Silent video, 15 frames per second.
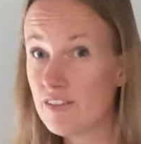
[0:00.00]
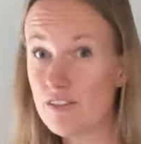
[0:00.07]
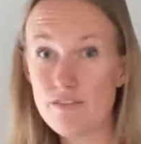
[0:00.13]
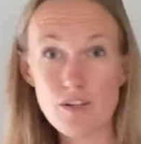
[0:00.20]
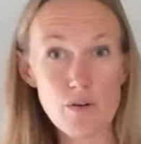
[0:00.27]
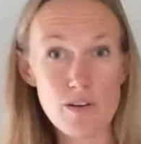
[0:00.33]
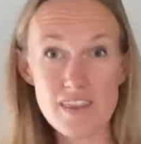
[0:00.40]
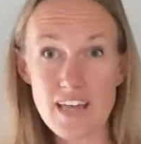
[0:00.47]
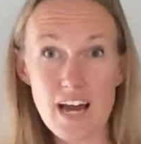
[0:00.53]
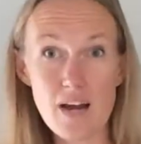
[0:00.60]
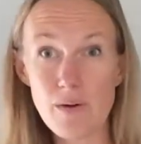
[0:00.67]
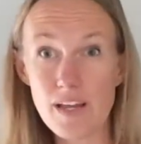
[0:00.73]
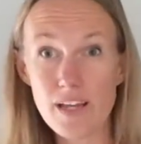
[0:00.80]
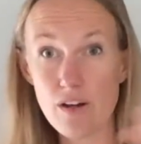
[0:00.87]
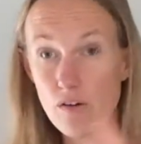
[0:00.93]
you know it that
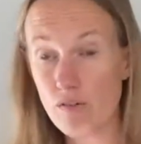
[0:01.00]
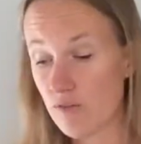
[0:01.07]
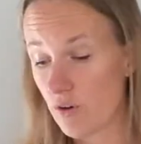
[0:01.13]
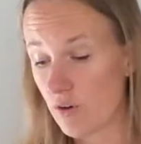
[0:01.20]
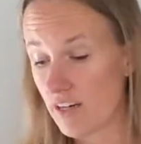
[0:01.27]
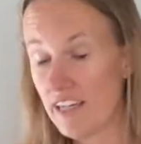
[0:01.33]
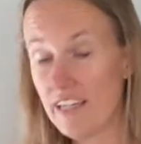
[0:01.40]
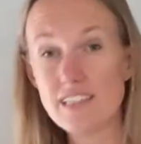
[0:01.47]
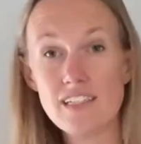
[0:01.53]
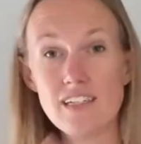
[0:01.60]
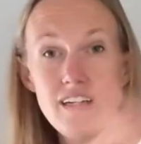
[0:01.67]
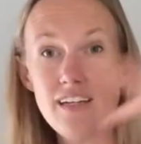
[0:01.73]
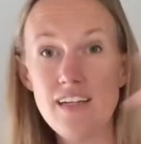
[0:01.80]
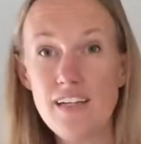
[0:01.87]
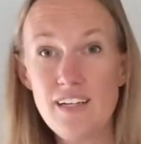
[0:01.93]
way, go for it.
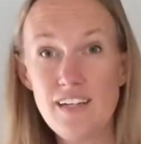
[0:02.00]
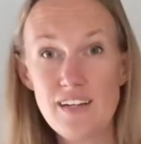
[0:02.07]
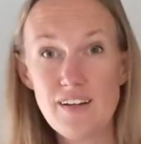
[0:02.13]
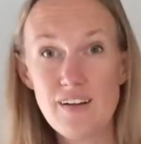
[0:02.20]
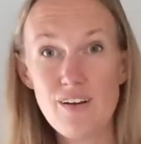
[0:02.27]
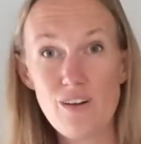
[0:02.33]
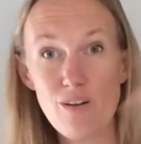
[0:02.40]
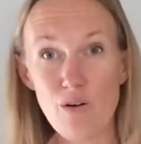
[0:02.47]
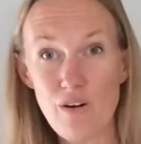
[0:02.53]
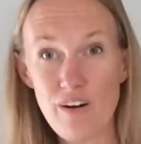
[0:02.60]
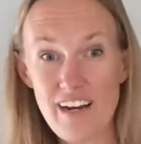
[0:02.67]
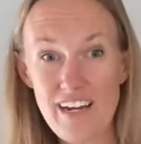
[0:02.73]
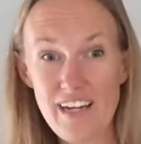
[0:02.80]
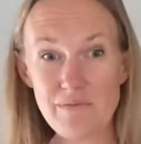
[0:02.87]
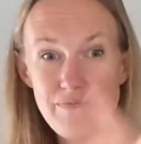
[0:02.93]

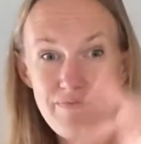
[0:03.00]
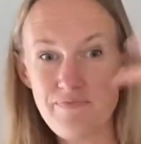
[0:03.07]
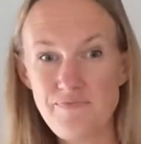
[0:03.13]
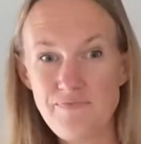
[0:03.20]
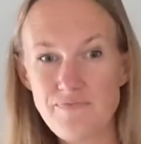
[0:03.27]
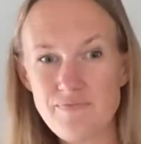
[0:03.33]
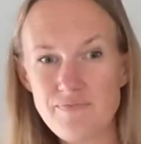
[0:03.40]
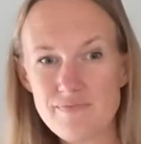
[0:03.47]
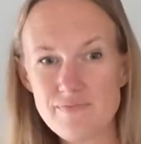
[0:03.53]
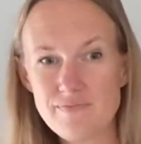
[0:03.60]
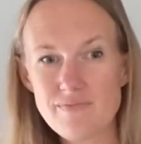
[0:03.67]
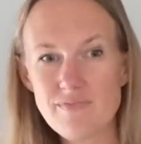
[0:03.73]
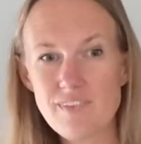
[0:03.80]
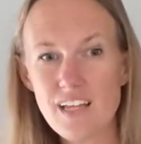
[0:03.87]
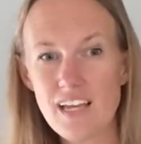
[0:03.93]
Glory.
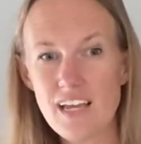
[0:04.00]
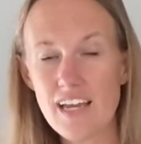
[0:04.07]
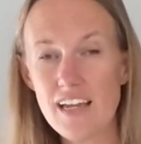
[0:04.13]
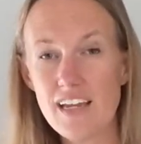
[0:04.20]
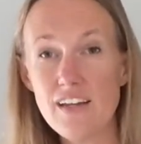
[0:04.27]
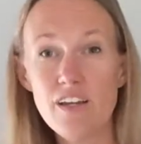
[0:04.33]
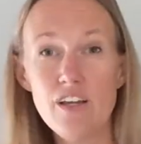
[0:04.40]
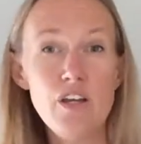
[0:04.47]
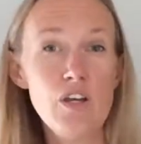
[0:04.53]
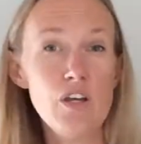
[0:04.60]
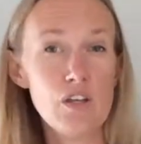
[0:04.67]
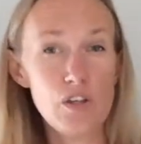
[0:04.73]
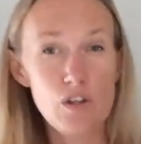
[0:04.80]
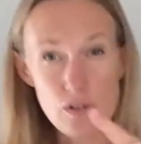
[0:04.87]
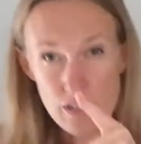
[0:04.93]
Okay.
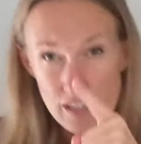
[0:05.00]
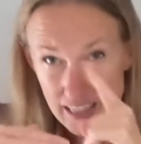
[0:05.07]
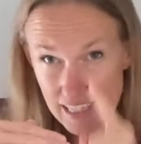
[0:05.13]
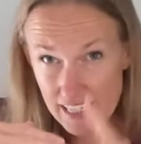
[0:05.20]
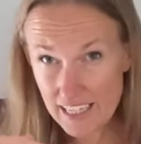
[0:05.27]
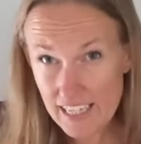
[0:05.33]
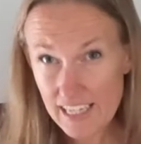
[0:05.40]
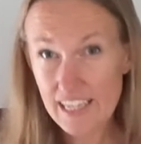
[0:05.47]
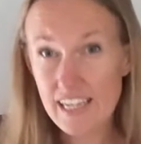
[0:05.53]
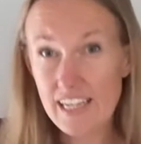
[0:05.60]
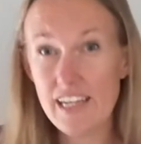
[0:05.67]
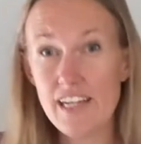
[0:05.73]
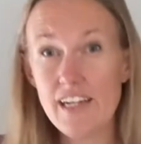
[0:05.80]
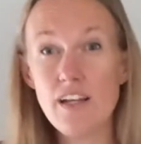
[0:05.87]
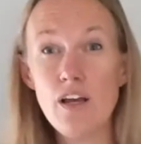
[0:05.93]
Your
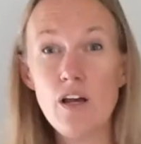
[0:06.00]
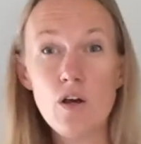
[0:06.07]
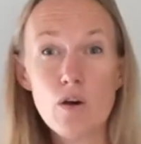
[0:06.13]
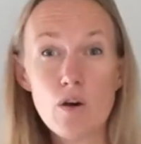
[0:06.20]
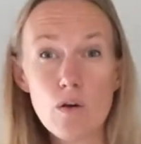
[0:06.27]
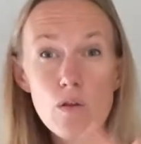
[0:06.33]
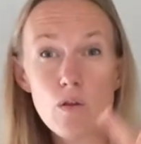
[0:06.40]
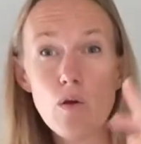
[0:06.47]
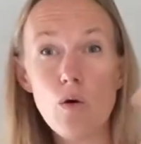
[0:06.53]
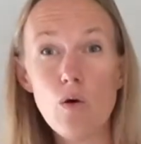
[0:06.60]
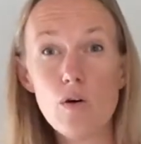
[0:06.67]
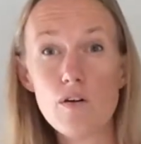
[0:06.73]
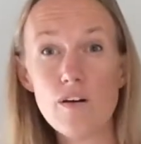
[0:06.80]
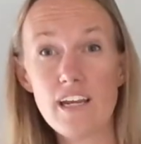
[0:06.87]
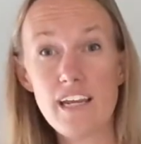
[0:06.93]
hidden
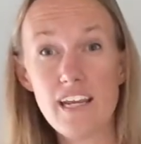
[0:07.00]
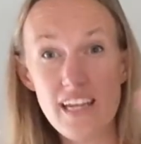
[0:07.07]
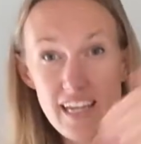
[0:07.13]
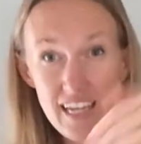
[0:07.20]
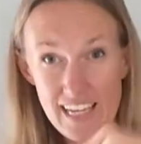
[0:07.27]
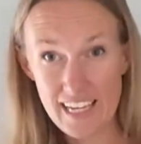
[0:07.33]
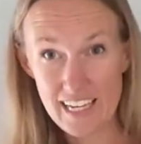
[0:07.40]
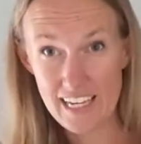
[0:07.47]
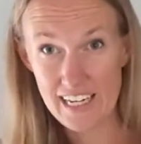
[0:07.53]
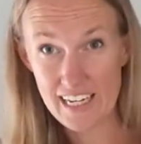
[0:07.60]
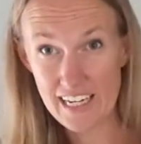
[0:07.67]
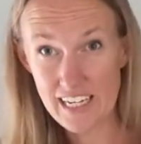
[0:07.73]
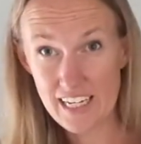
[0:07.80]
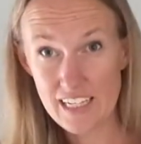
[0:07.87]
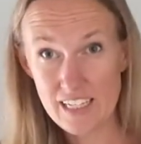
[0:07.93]
glory
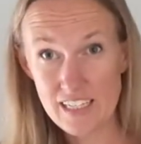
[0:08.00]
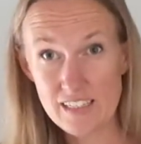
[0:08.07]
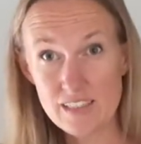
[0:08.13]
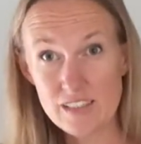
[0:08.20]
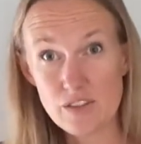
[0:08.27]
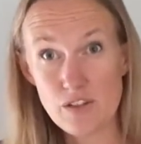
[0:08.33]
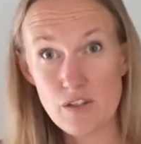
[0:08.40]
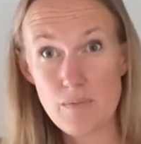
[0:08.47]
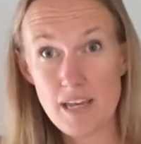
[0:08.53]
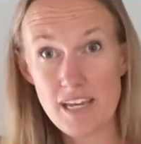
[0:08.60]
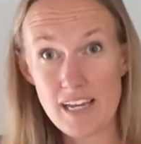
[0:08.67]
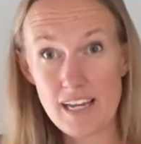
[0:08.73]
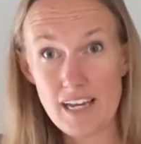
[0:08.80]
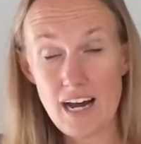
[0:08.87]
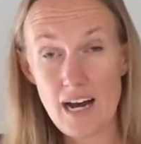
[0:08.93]
in. So you make
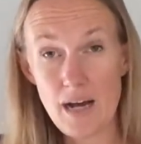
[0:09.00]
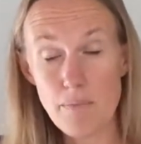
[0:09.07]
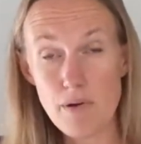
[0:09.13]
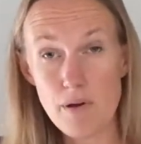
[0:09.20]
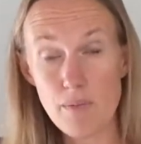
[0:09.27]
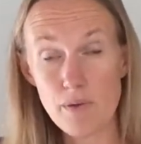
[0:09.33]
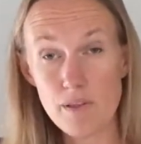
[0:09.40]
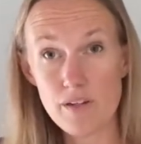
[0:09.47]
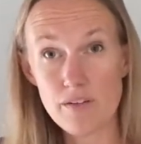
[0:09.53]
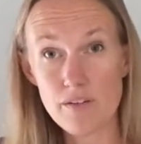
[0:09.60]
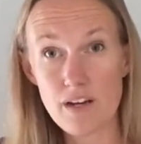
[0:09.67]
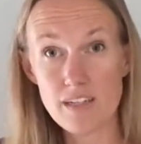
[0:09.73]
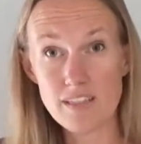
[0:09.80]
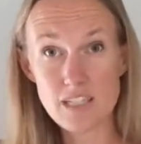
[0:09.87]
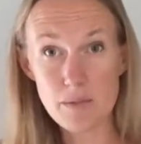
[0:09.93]
a cup with your
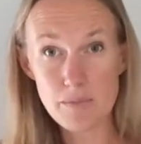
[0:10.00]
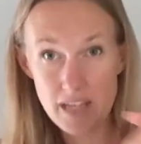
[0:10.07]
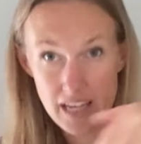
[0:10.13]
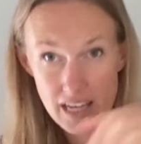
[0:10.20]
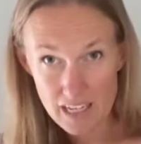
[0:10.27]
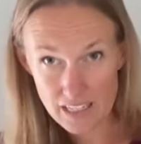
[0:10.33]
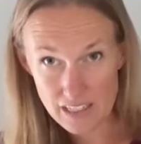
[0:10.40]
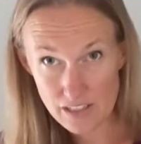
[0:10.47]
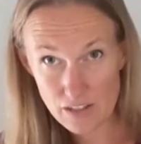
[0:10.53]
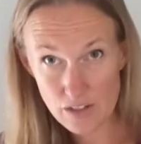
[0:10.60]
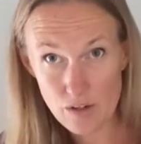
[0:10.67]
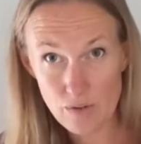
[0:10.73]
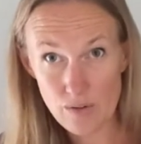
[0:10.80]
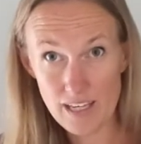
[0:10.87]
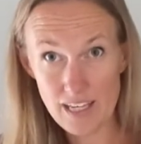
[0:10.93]
non-dominant hand and you
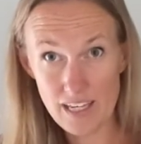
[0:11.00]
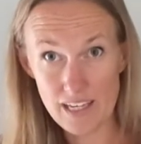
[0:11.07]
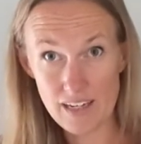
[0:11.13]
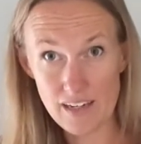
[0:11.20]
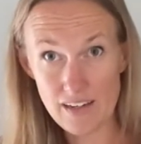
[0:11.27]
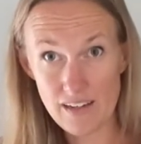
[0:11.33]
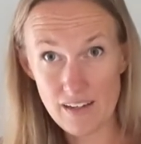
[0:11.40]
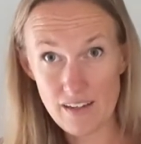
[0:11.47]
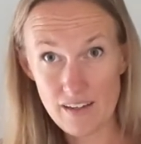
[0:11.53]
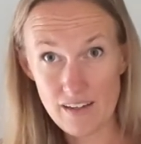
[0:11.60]
go in